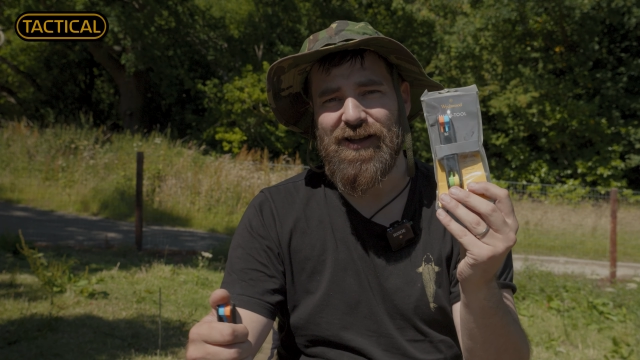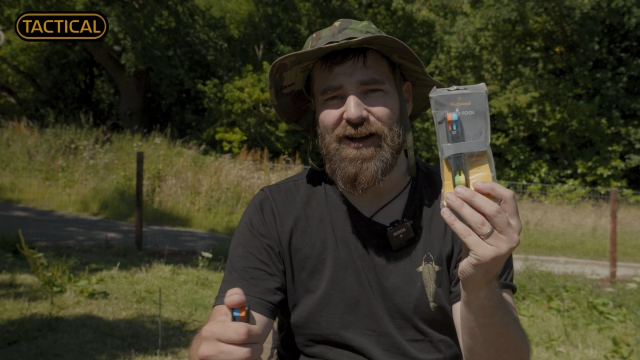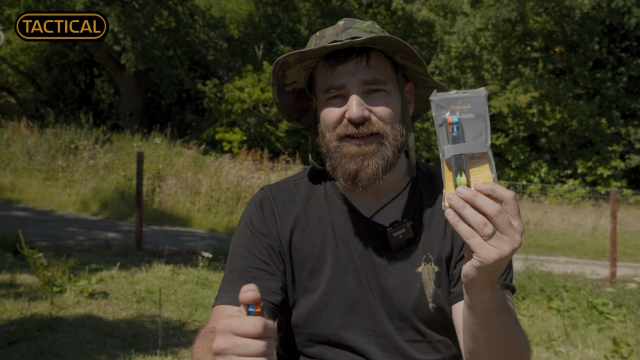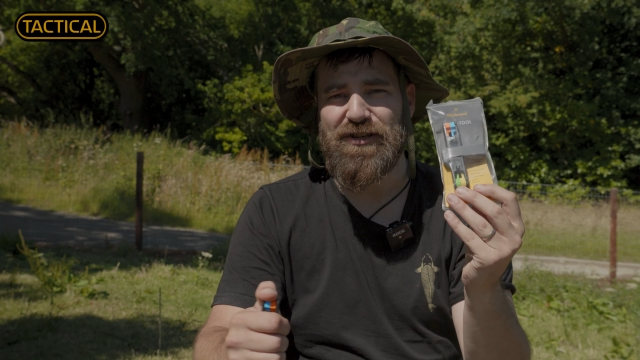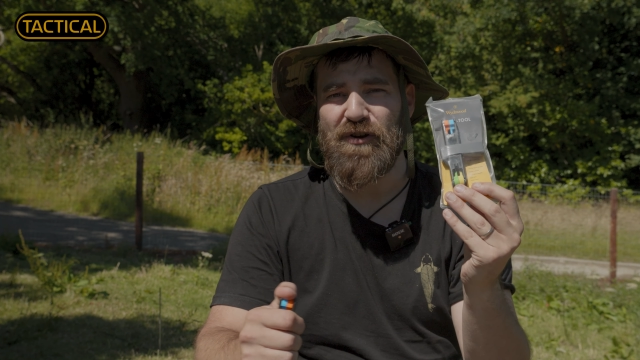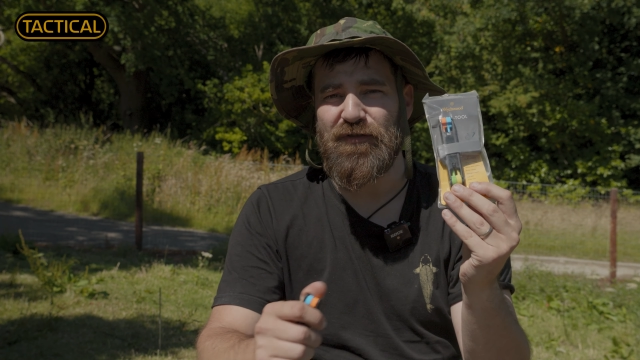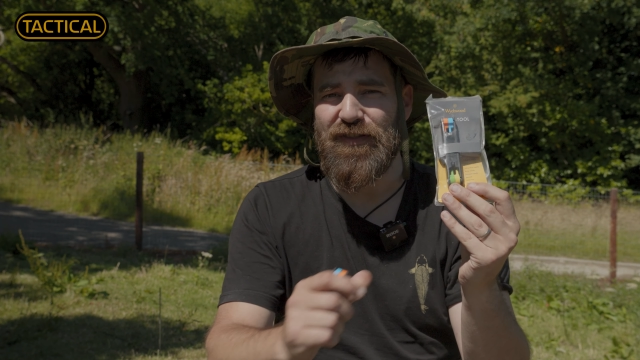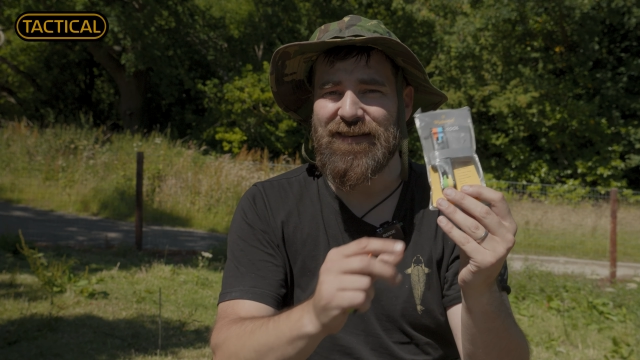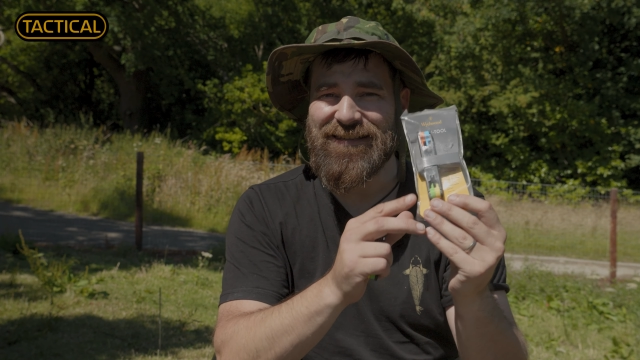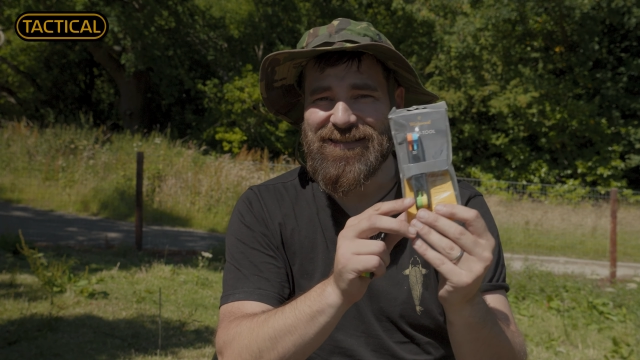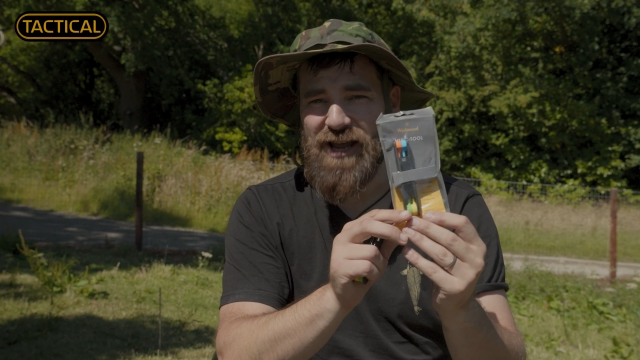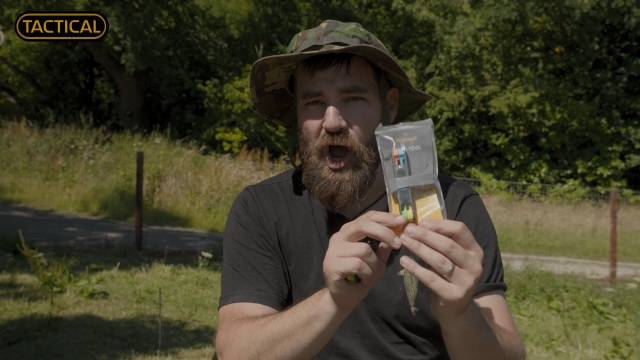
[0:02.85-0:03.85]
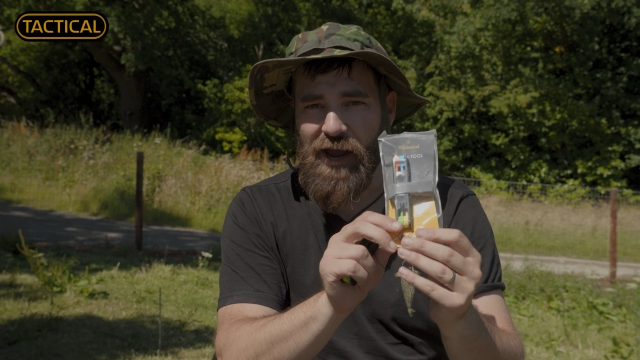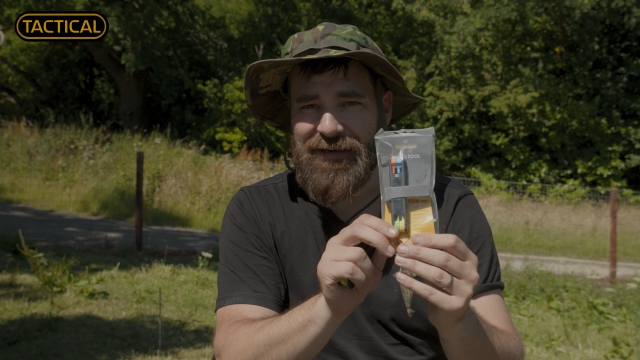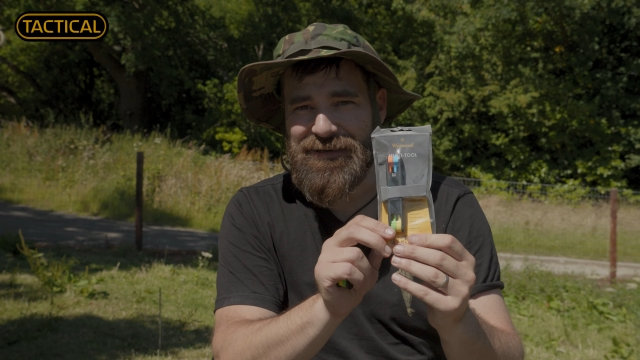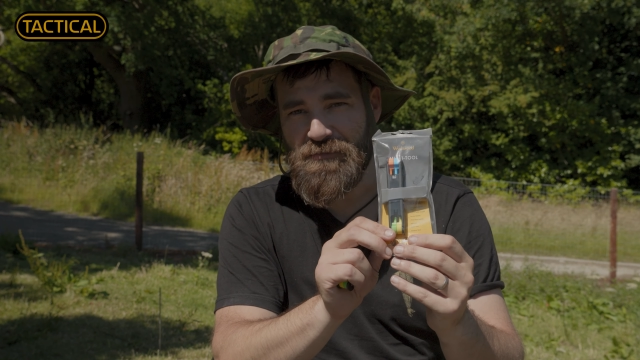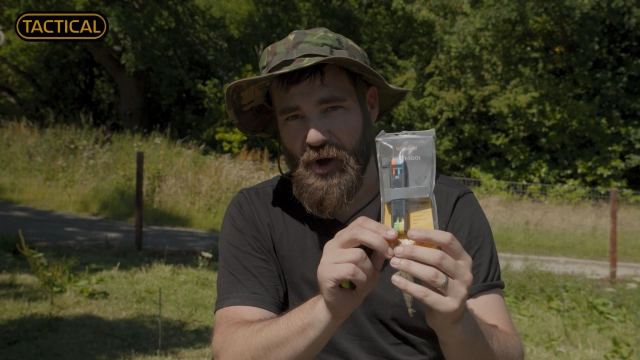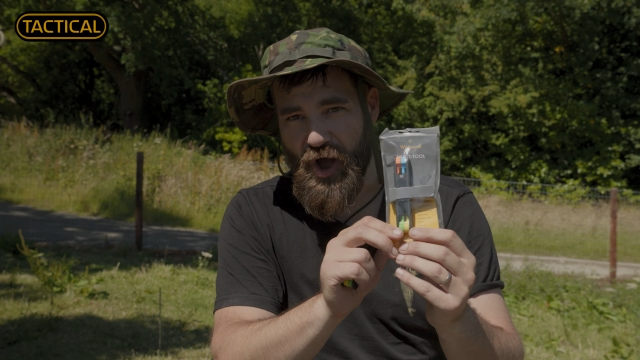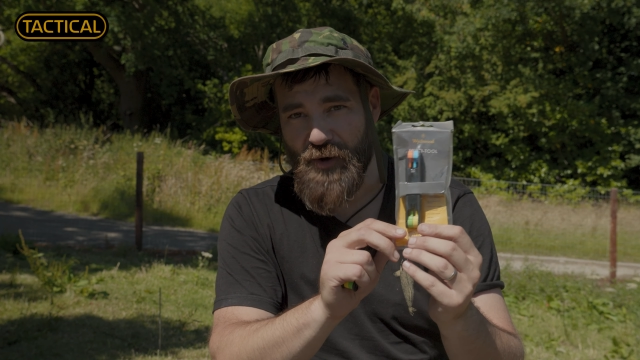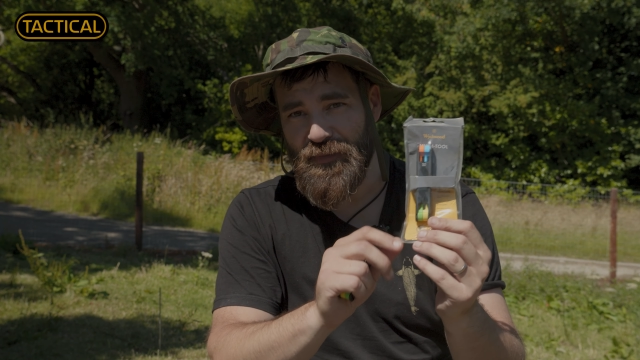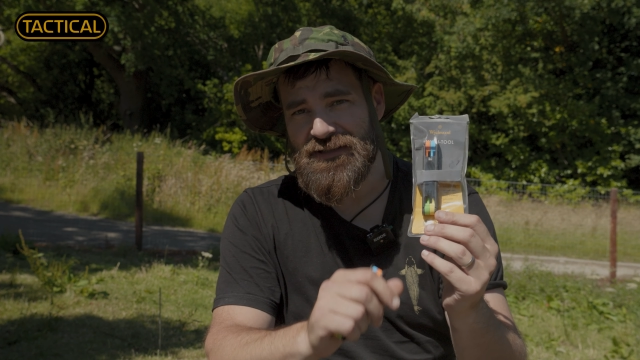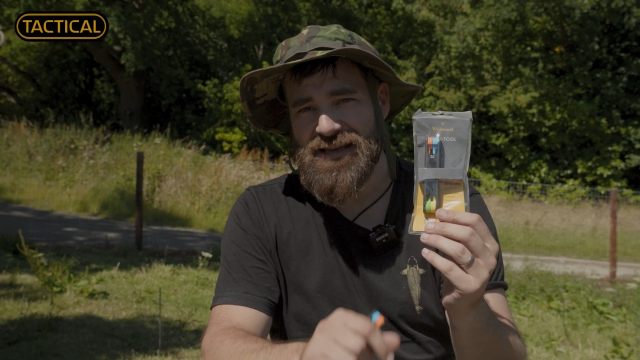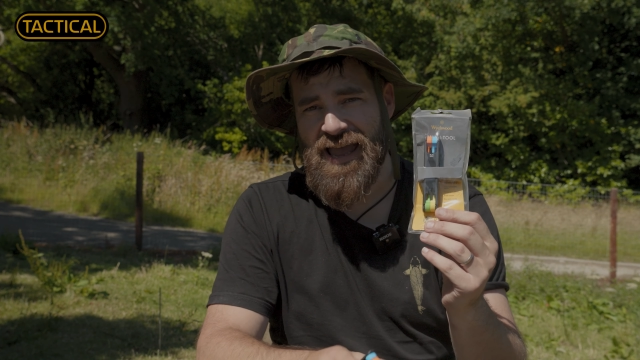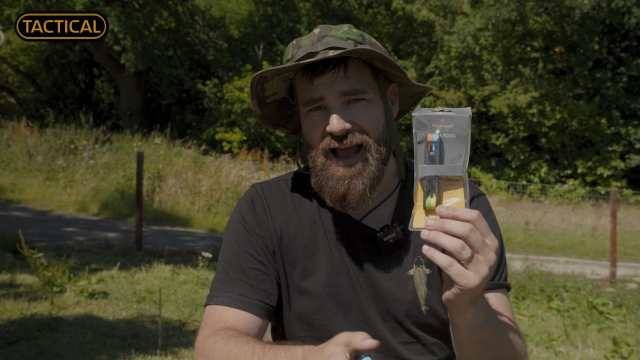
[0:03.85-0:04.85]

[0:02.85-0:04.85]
guys over the design department